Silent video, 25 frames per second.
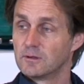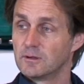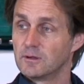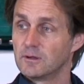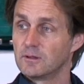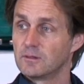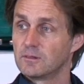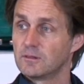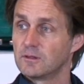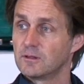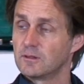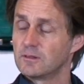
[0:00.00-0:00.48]

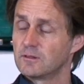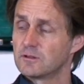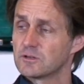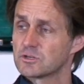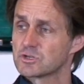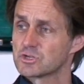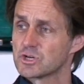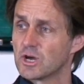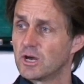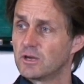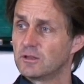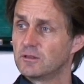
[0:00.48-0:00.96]
And then the
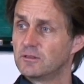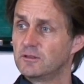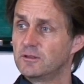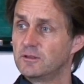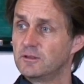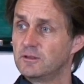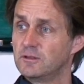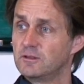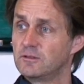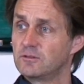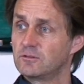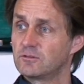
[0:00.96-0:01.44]

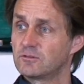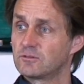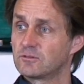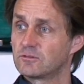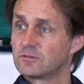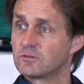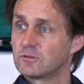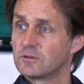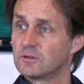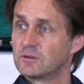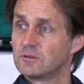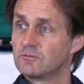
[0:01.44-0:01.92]

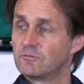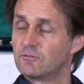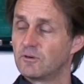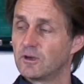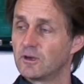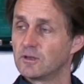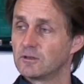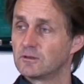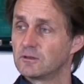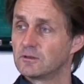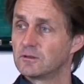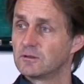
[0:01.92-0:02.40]
Chinese
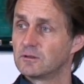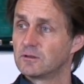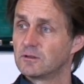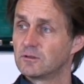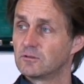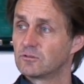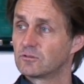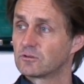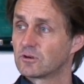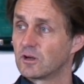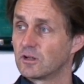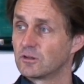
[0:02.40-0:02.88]
invaded
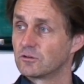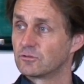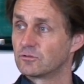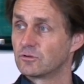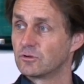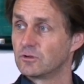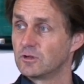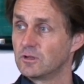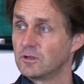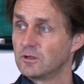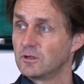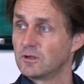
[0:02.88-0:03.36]
his
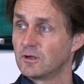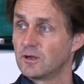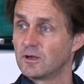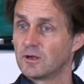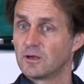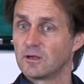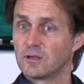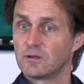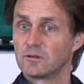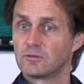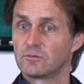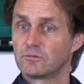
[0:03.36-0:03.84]
country
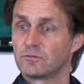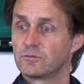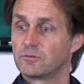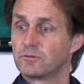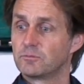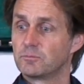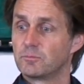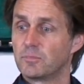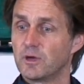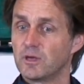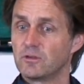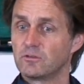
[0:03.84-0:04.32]
and
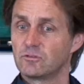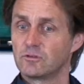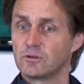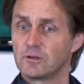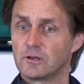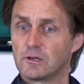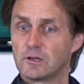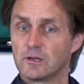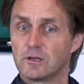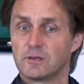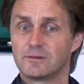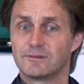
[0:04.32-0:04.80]

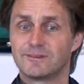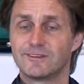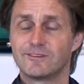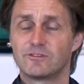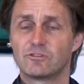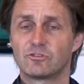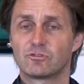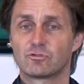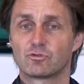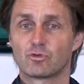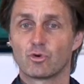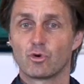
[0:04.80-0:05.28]
basically
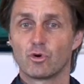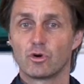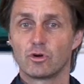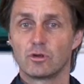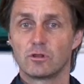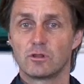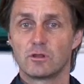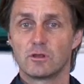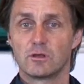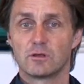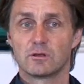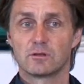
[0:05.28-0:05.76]

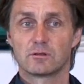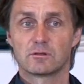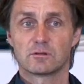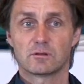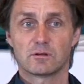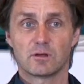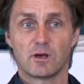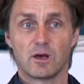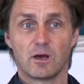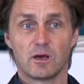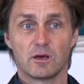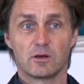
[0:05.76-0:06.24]
destroyed the
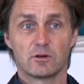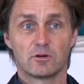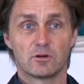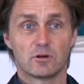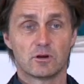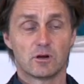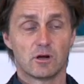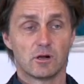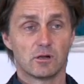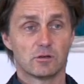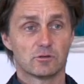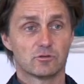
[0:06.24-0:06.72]
entire
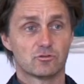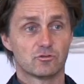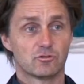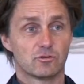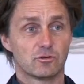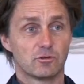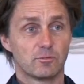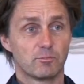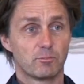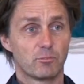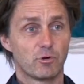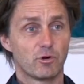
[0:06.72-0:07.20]

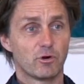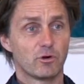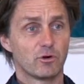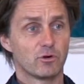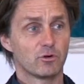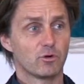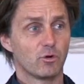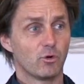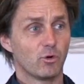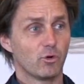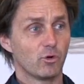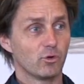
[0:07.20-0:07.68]
culture,
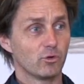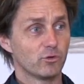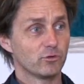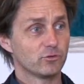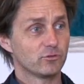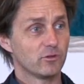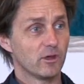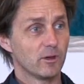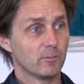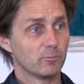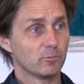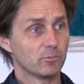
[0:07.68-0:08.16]
burned all the
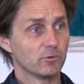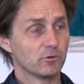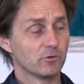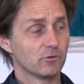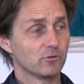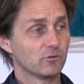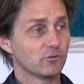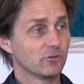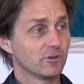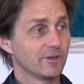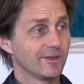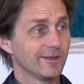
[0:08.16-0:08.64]

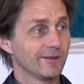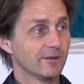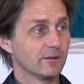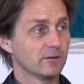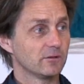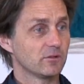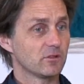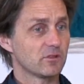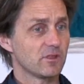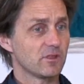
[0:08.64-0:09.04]
temples, killed